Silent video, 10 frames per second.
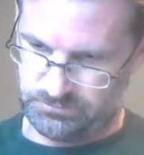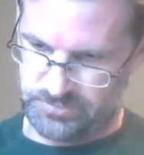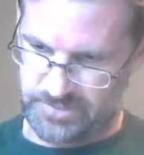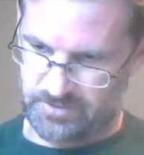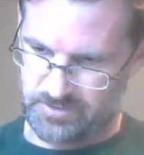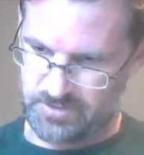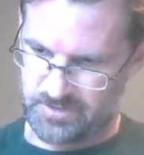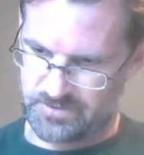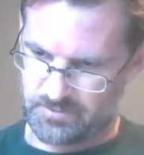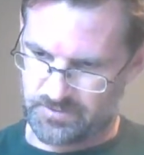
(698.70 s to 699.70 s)
No, you
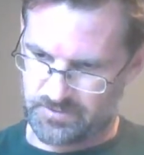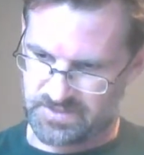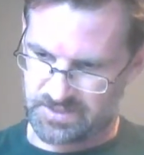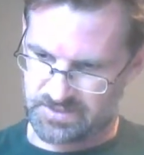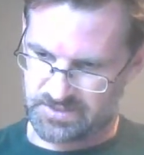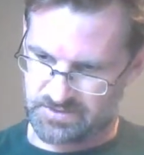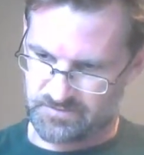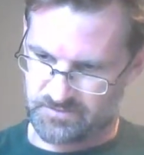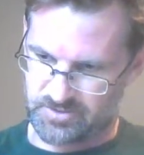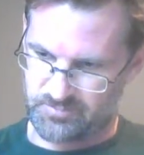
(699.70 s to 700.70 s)
have to know these things because
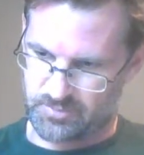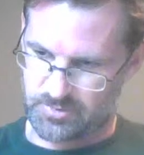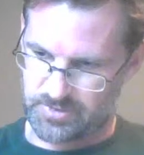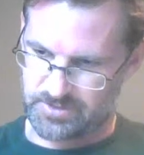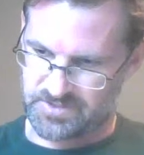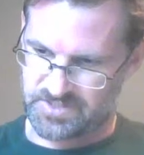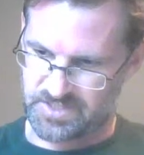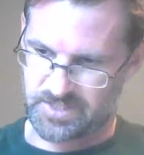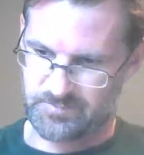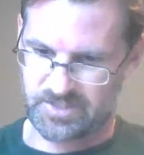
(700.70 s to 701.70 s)
it's very important to
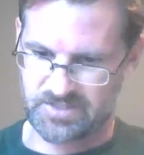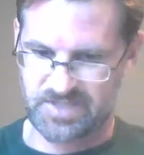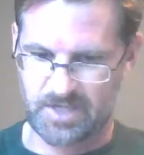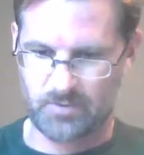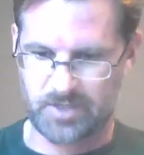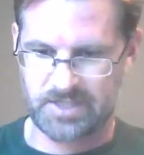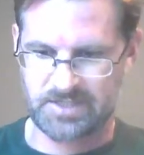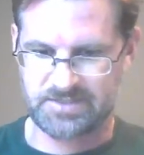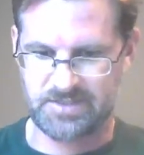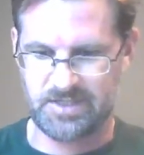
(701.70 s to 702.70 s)
understand, because now we're getting
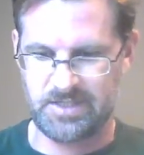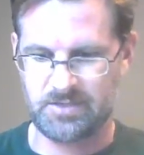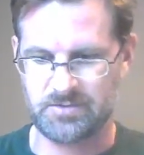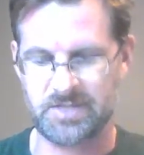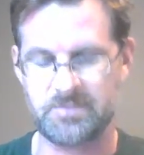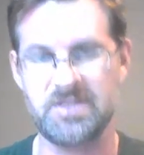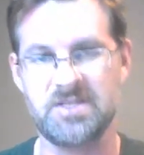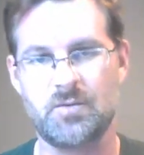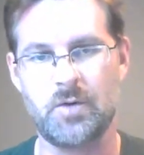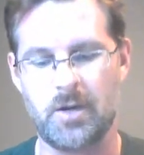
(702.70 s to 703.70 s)
into the E equals MC
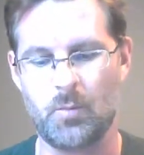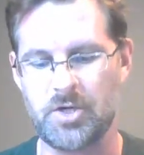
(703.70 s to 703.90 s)
squared.